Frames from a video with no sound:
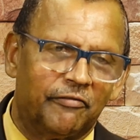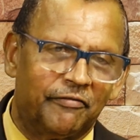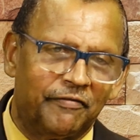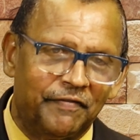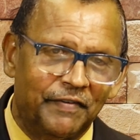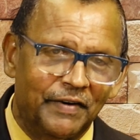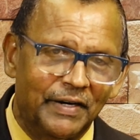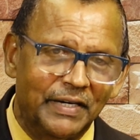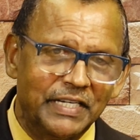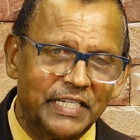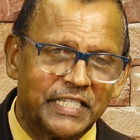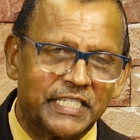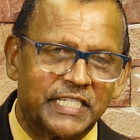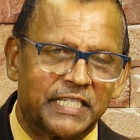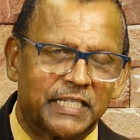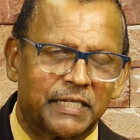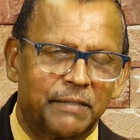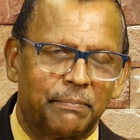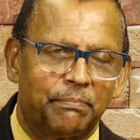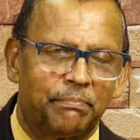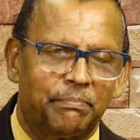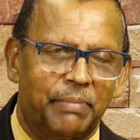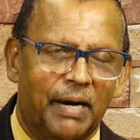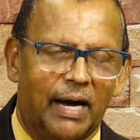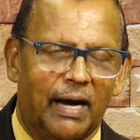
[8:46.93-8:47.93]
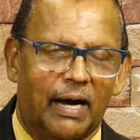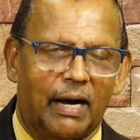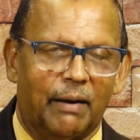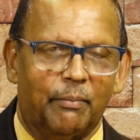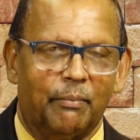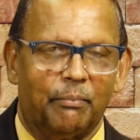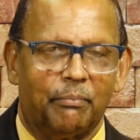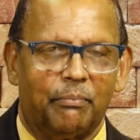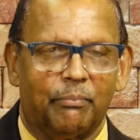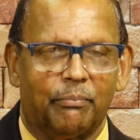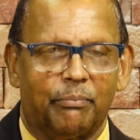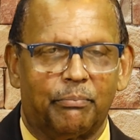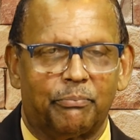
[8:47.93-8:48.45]
the first
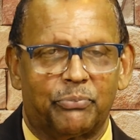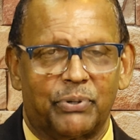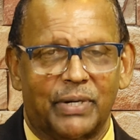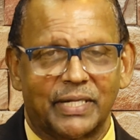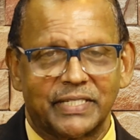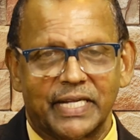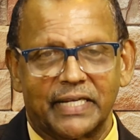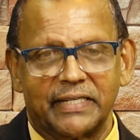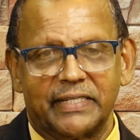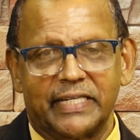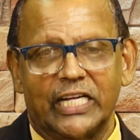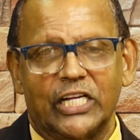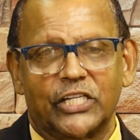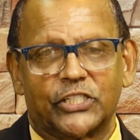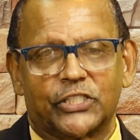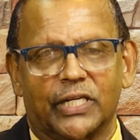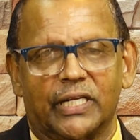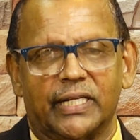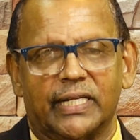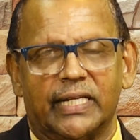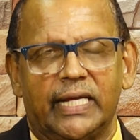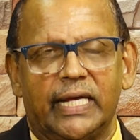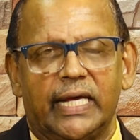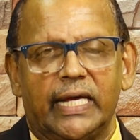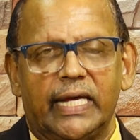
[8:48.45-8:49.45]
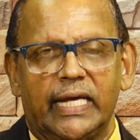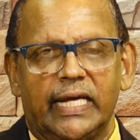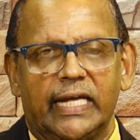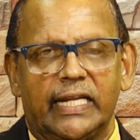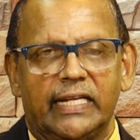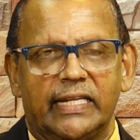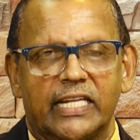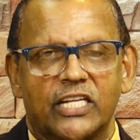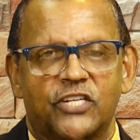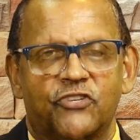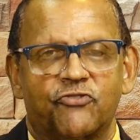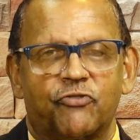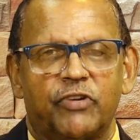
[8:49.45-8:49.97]
presentation
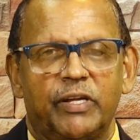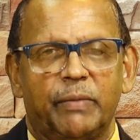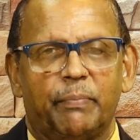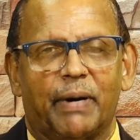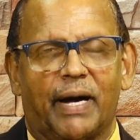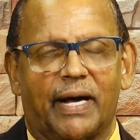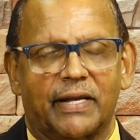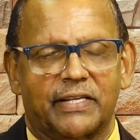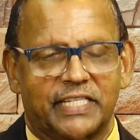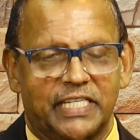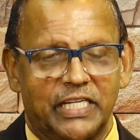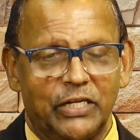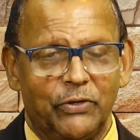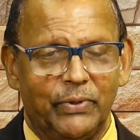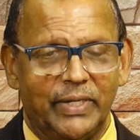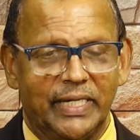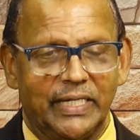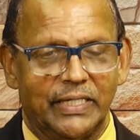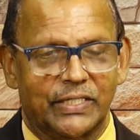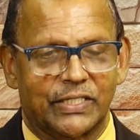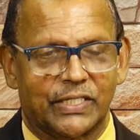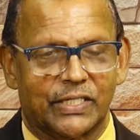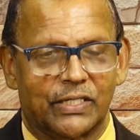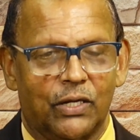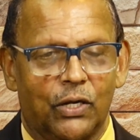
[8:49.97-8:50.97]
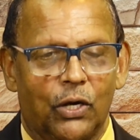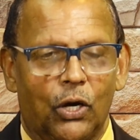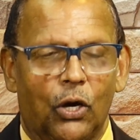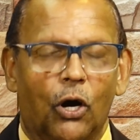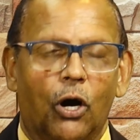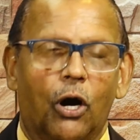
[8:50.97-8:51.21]
in this three-part series